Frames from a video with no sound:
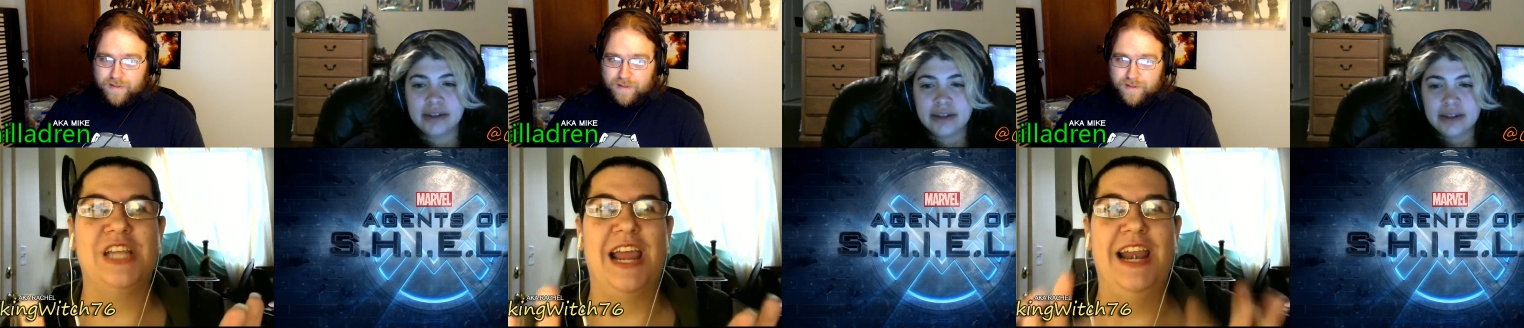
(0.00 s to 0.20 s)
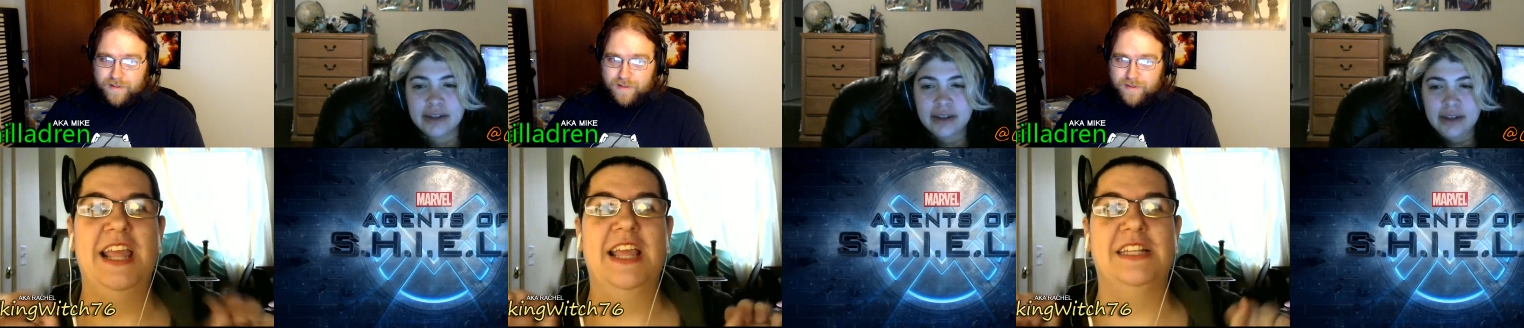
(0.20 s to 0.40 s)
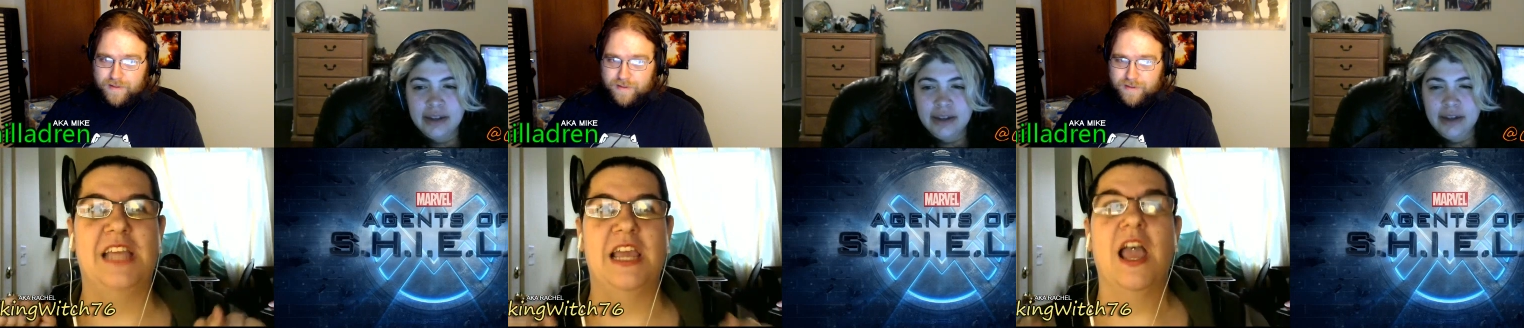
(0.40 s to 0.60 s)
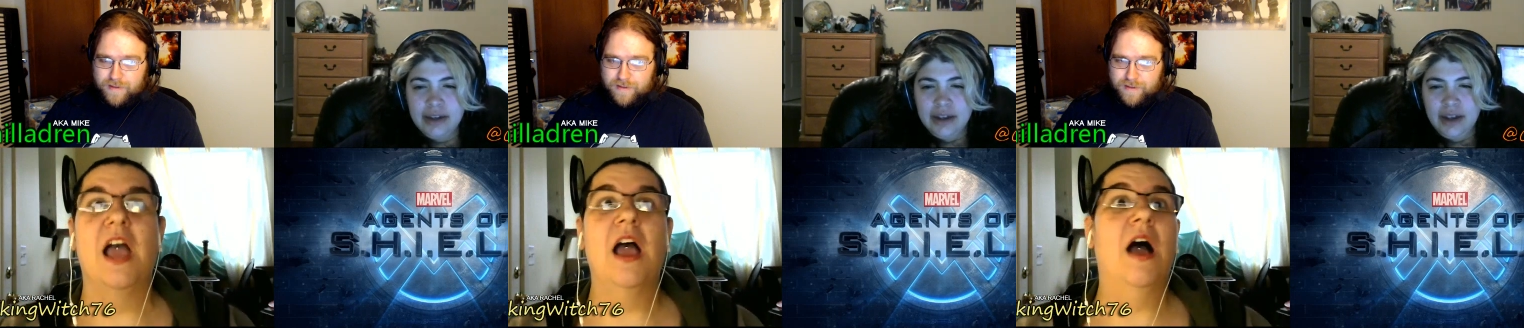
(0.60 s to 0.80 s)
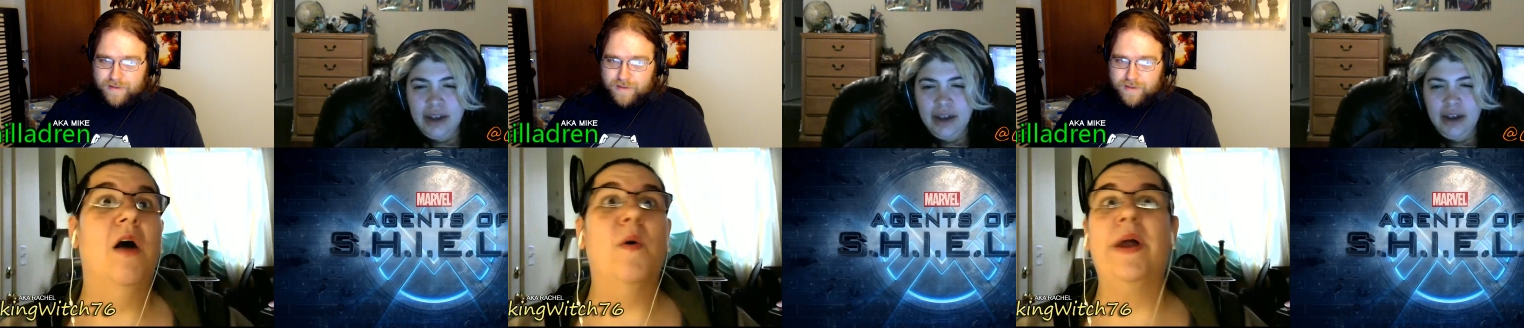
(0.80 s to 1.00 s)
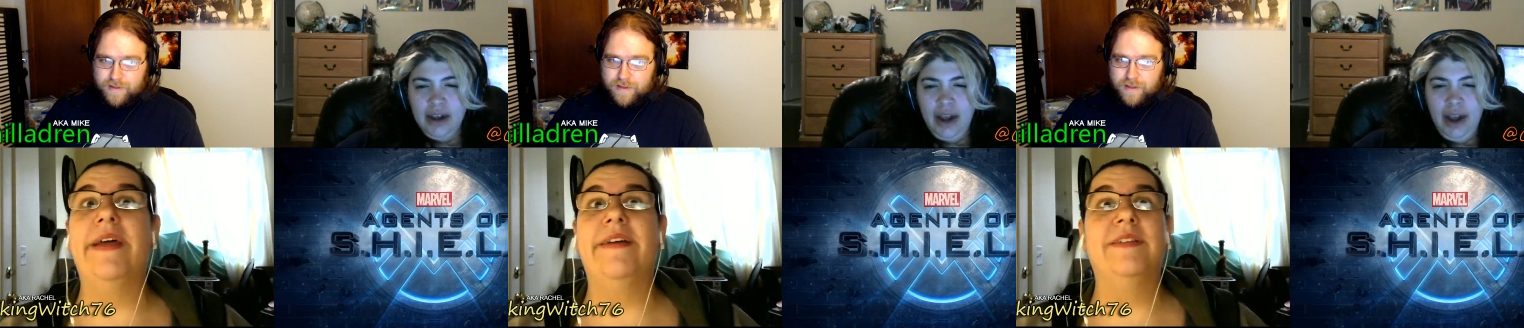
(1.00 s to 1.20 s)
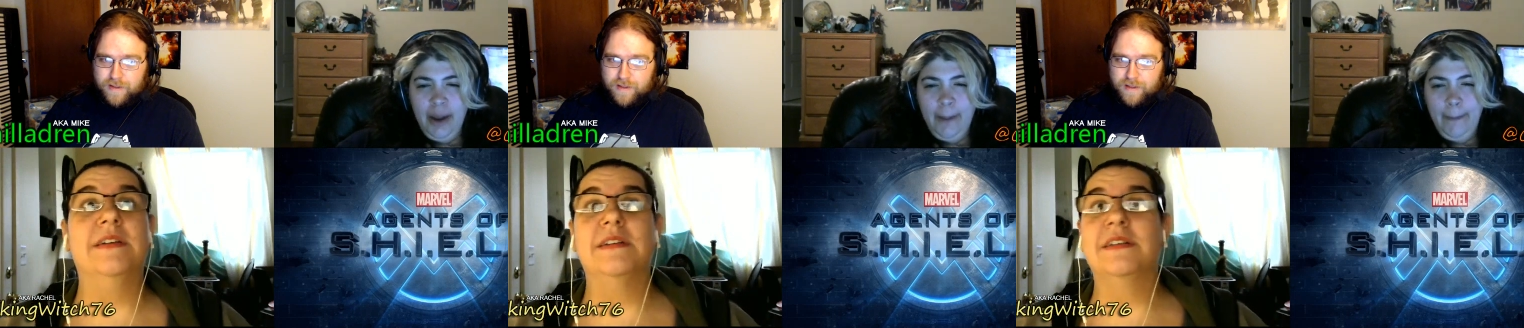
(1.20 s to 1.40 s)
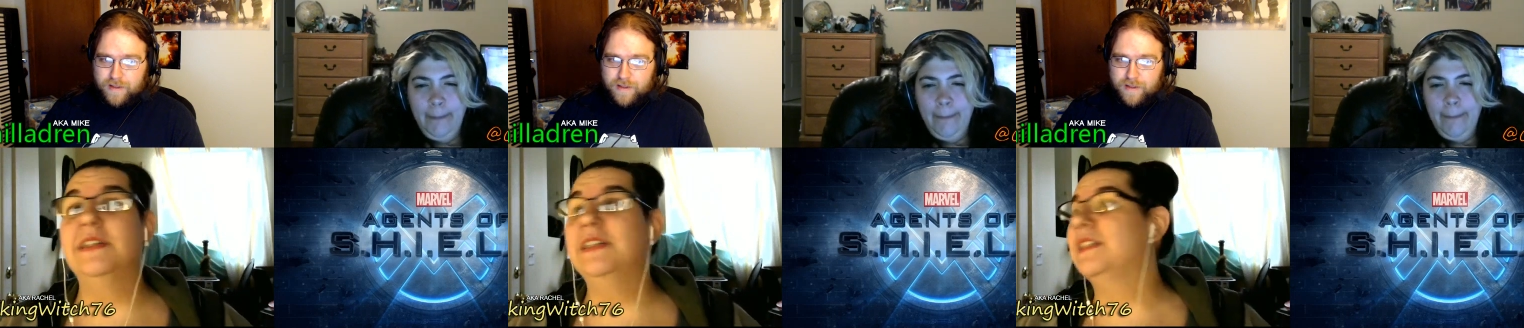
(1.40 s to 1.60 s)
Speaker 1: And he's like,
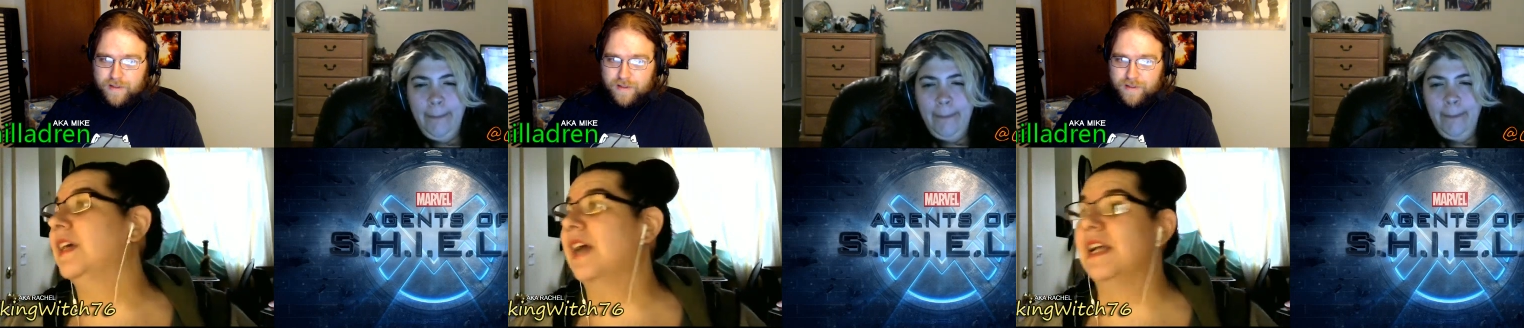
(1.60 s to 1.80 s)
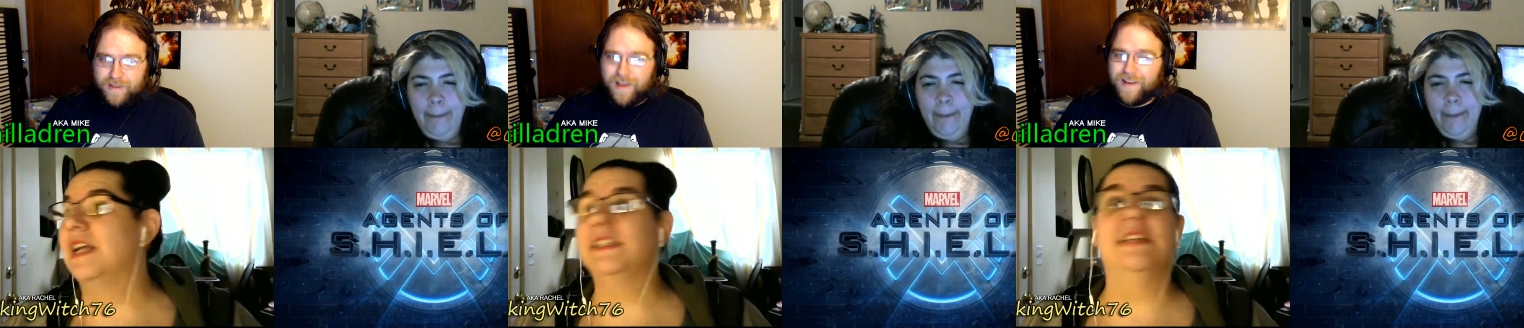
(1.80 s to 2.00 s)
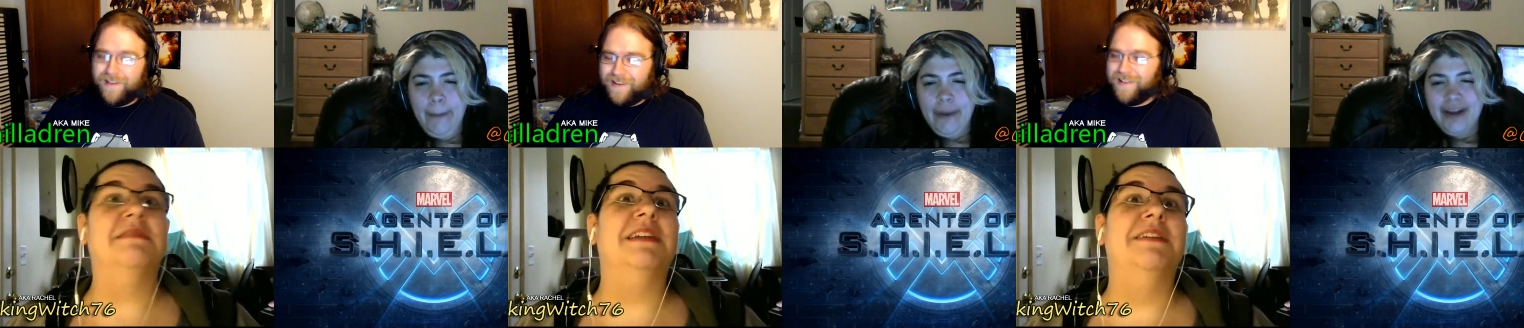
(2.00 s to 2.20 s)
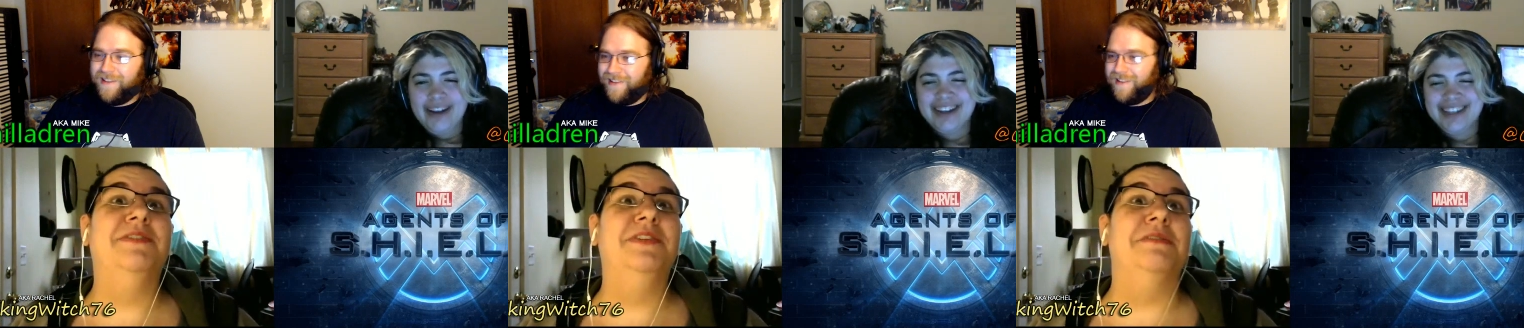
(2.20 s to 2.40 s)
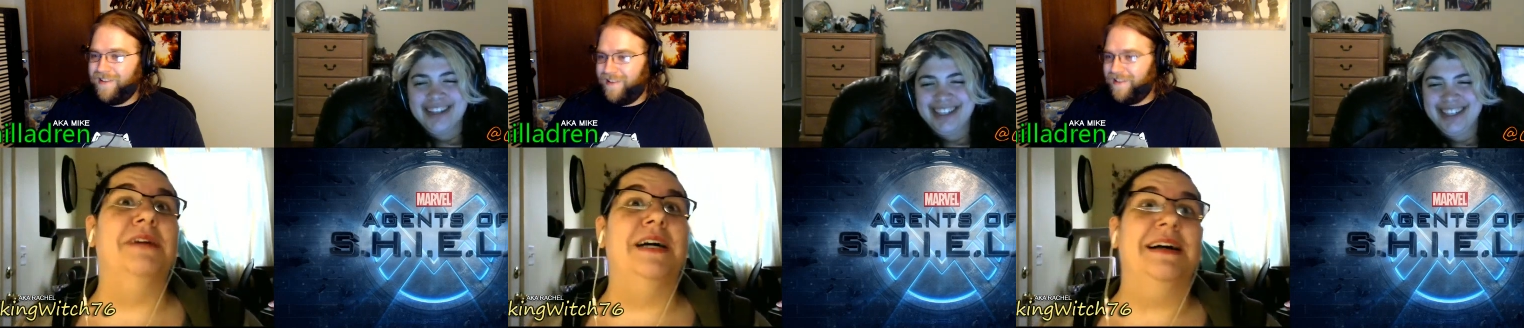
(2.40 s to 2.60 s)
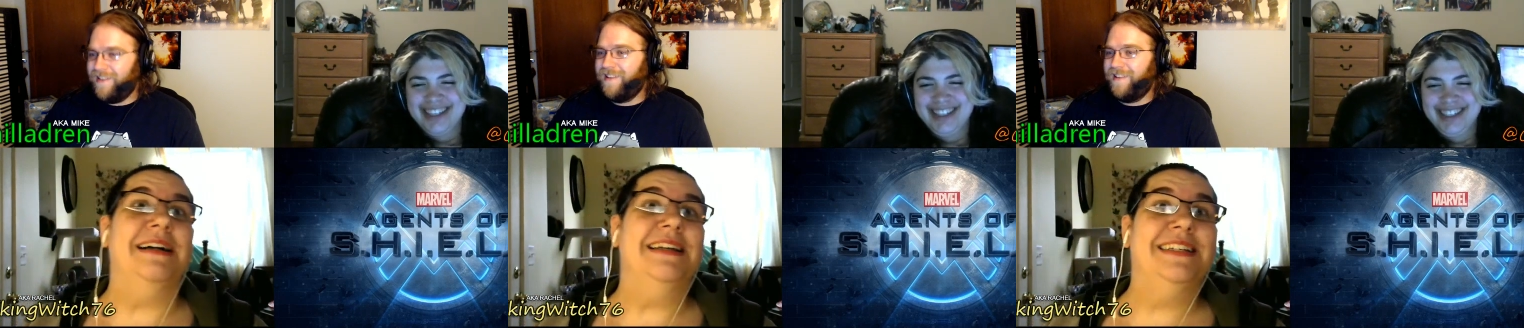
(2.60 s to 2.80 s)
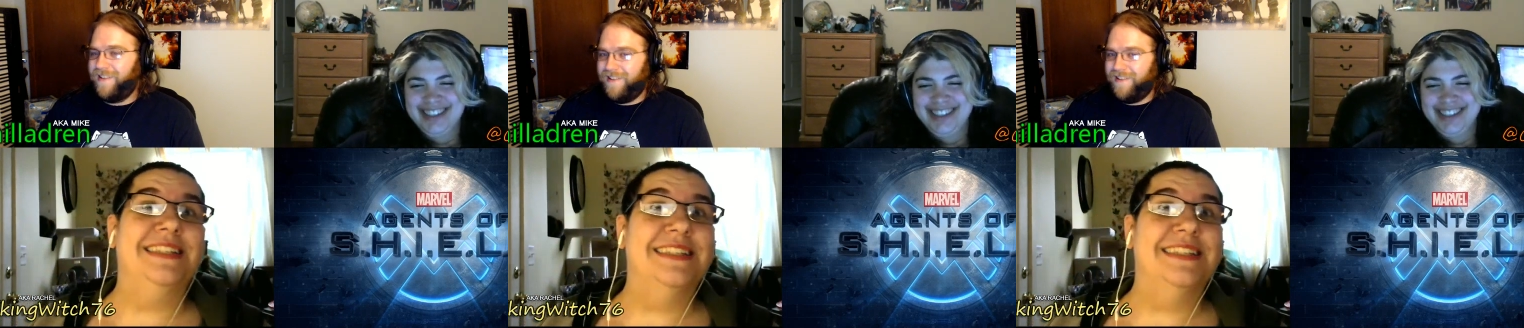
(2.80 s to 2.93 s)
whatever. He's like, yeah. I'll say whatever you want.